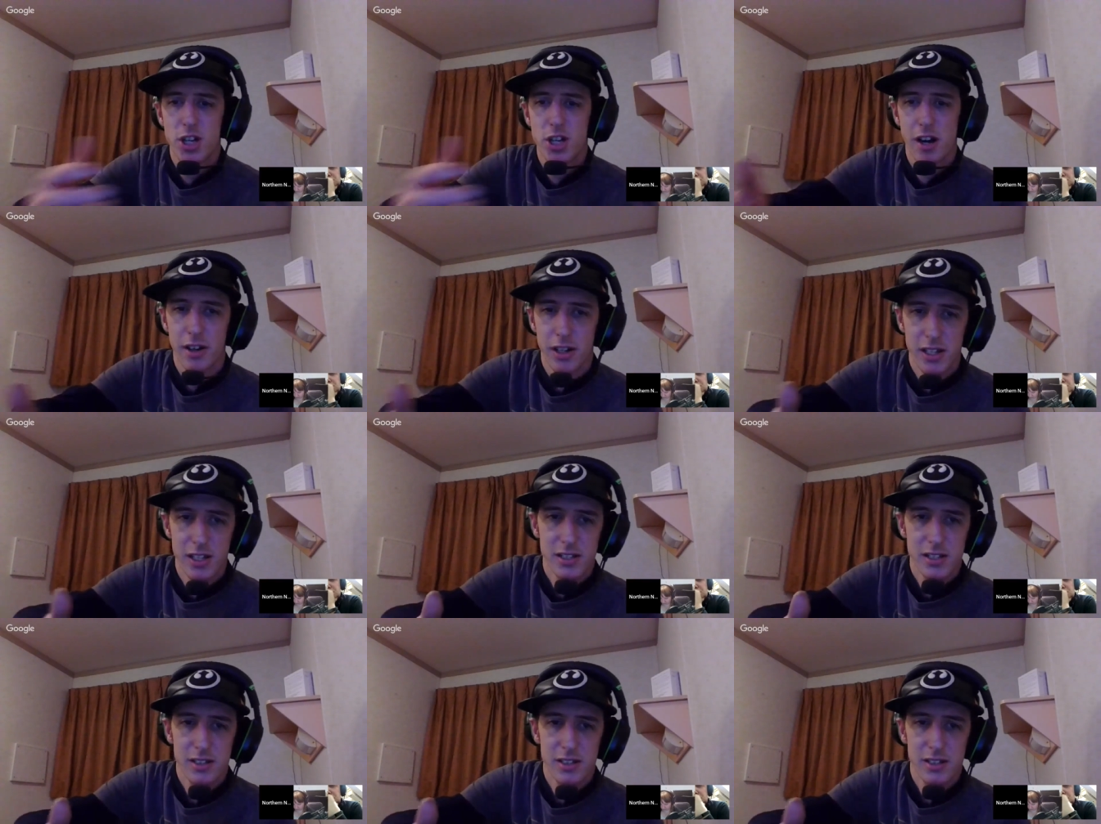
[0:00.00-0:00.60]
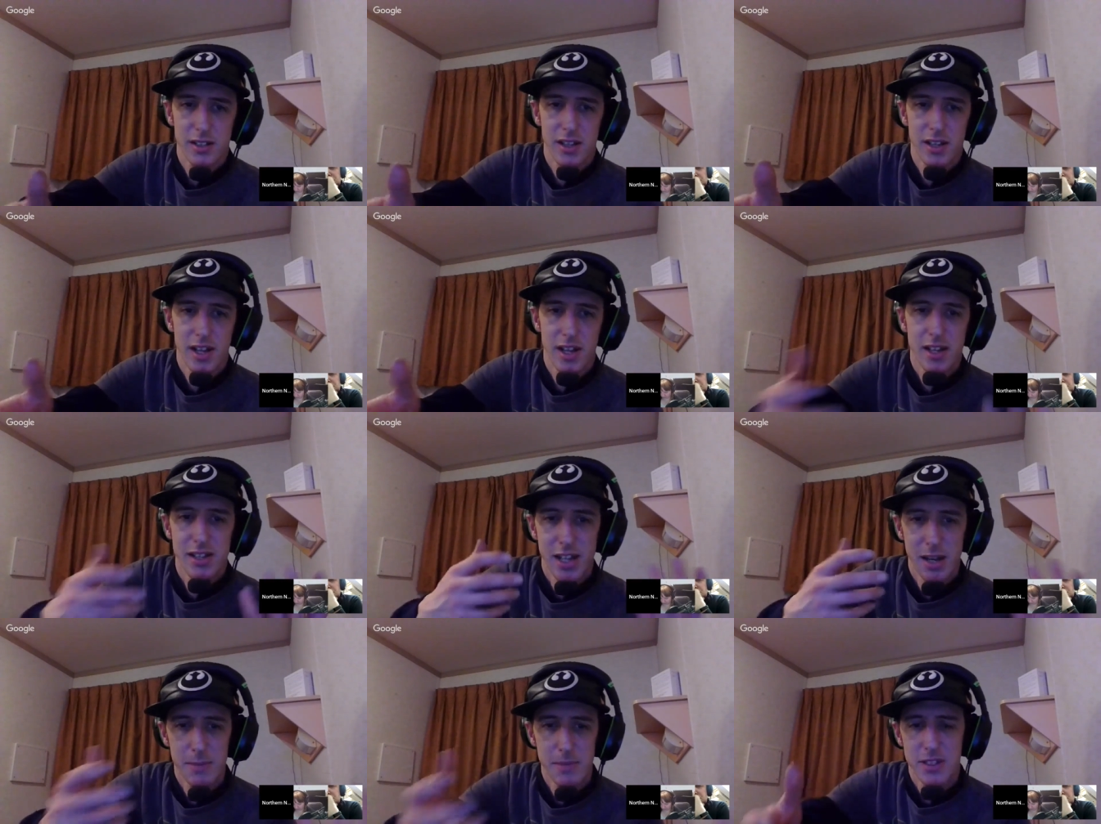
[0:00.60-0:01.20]
charities
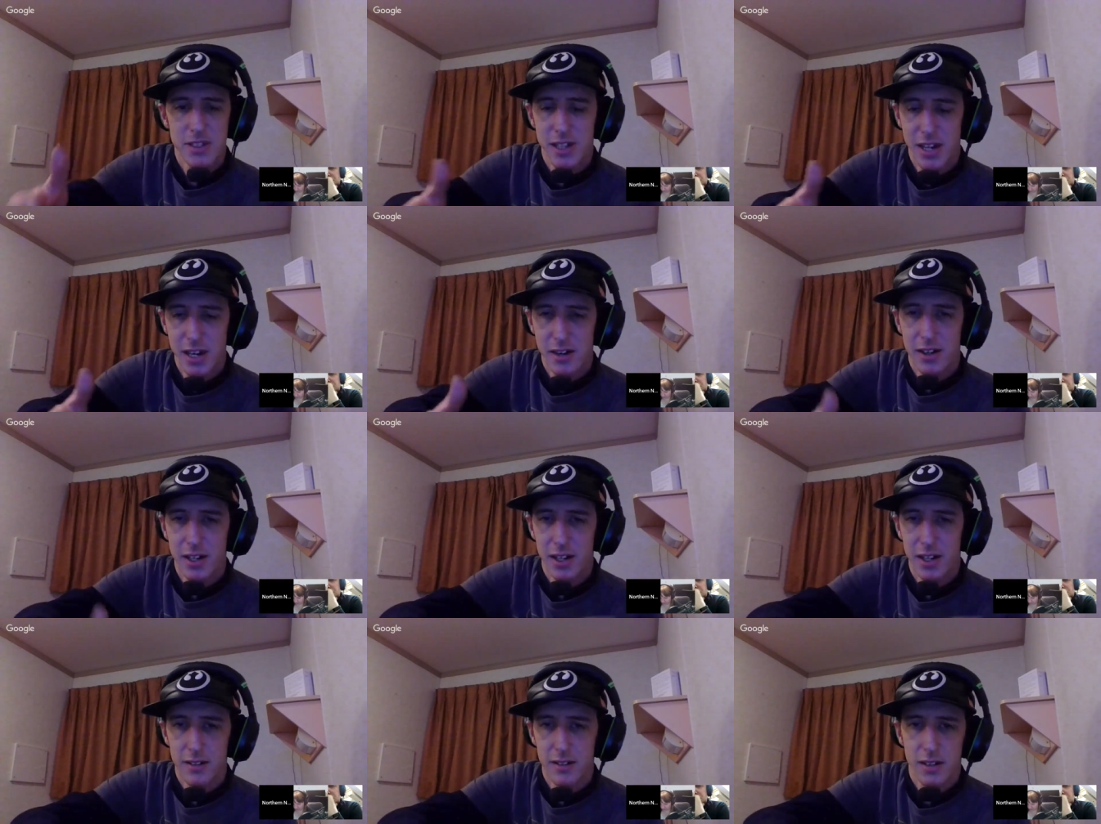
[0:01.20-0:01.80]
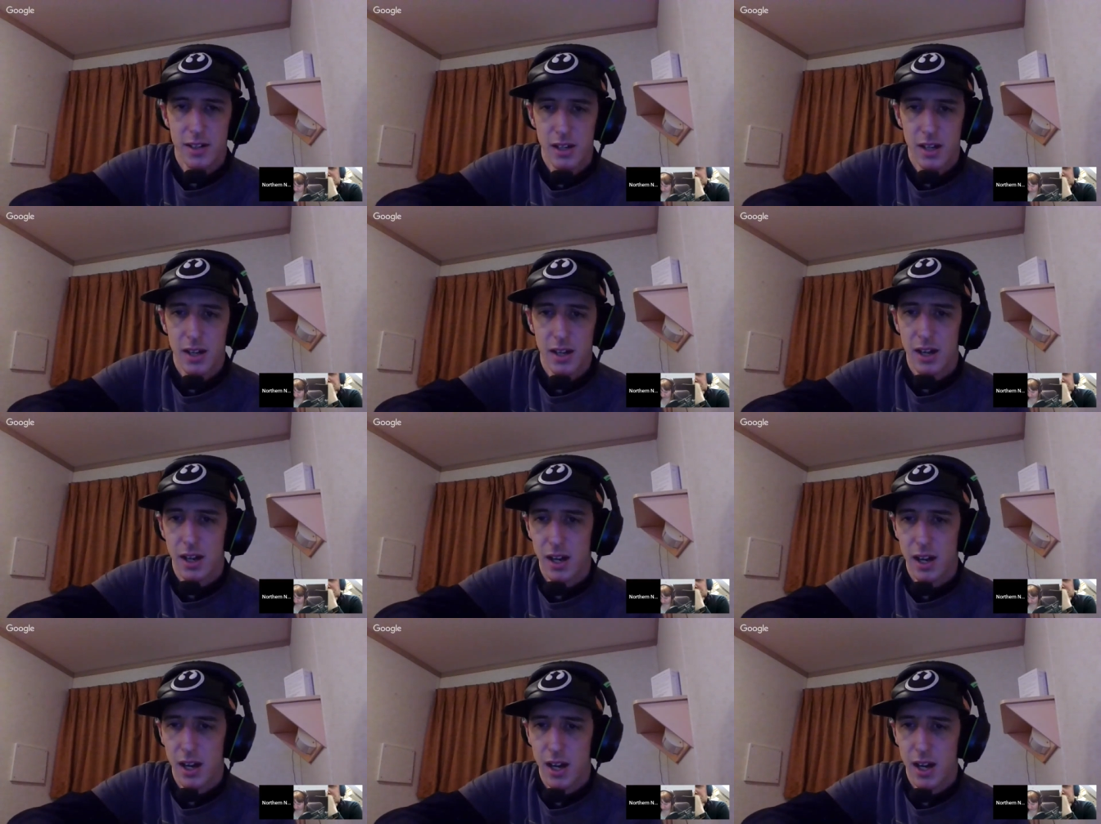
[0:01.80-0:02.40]
in the Edmonton area
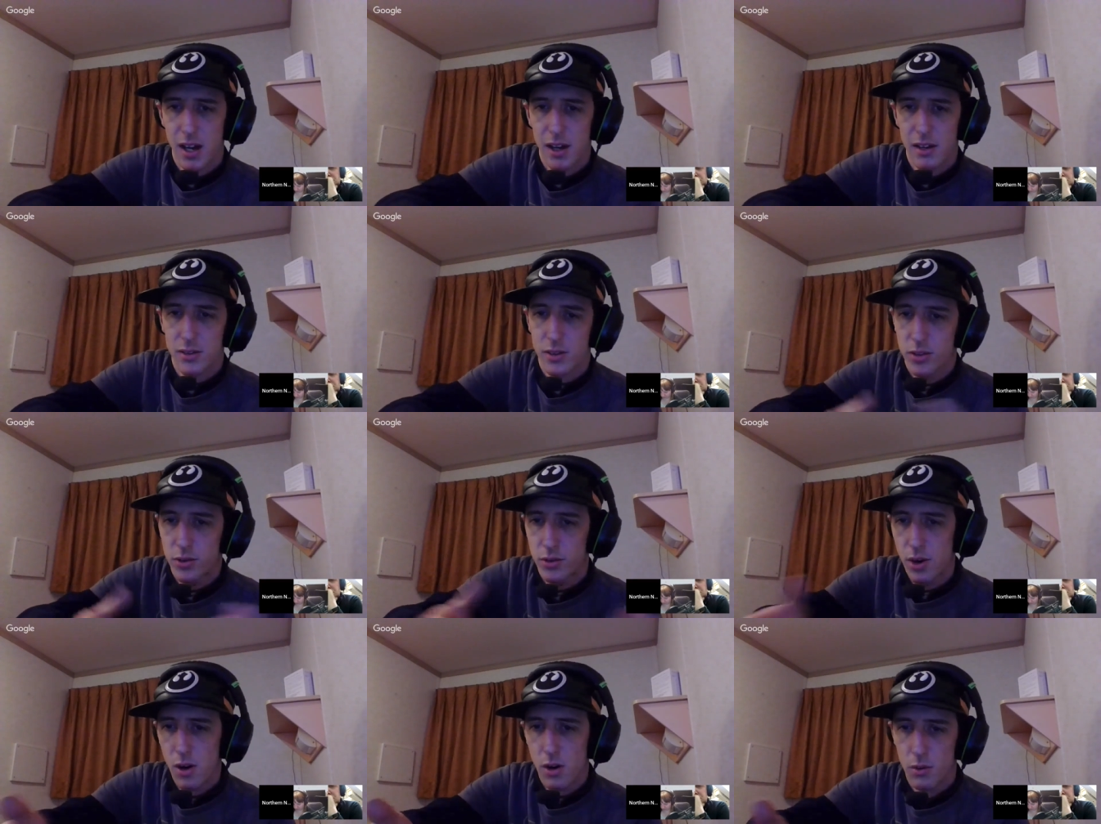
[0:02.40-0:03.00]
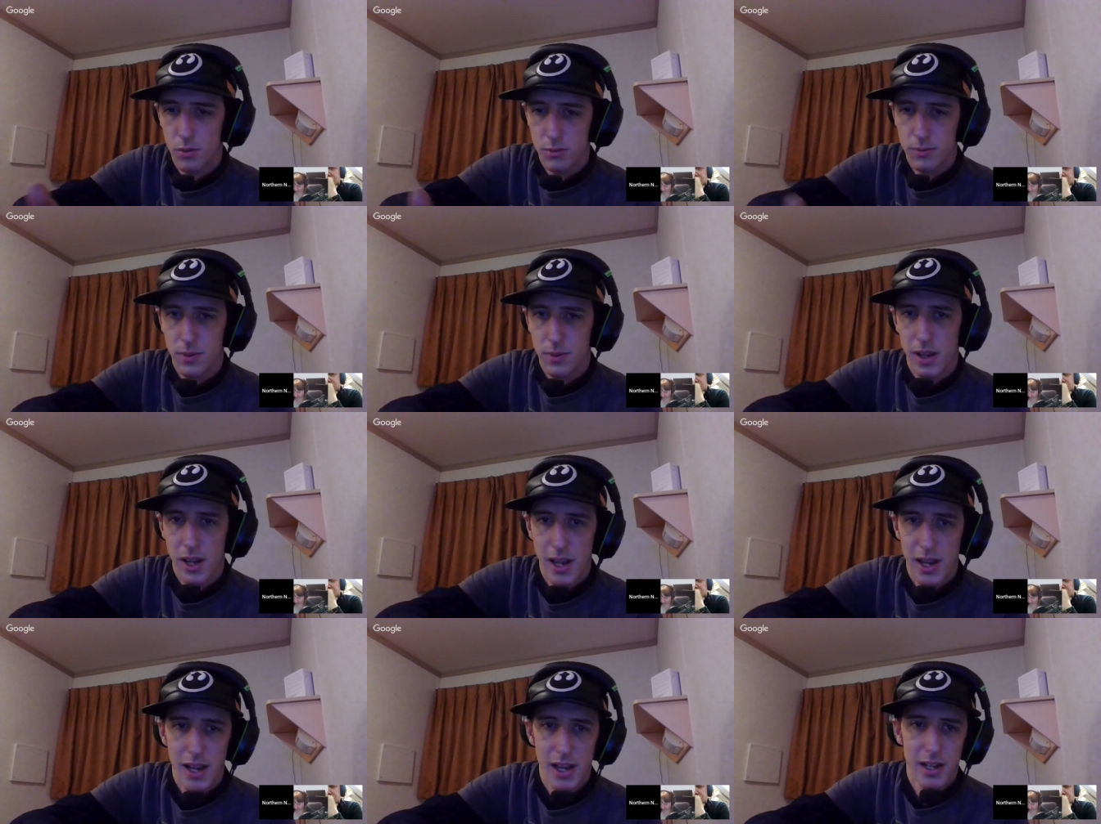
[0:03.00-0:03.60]
grow
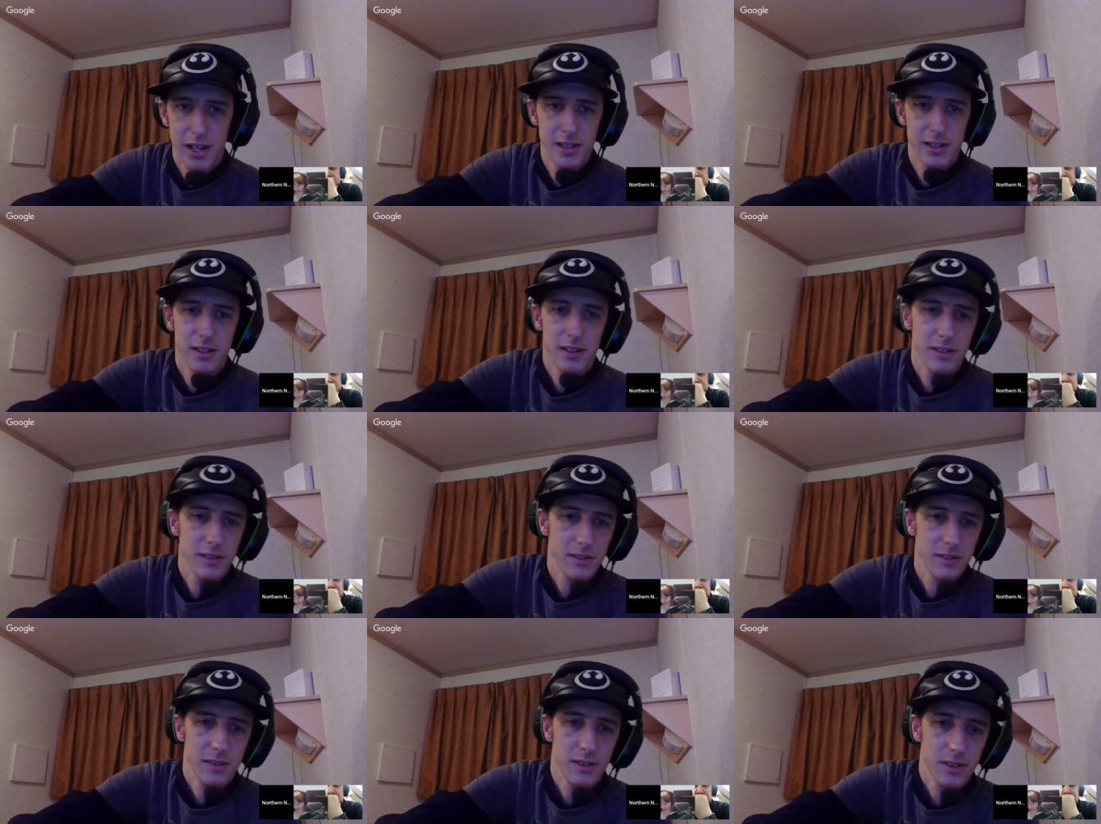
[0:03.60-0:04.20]
and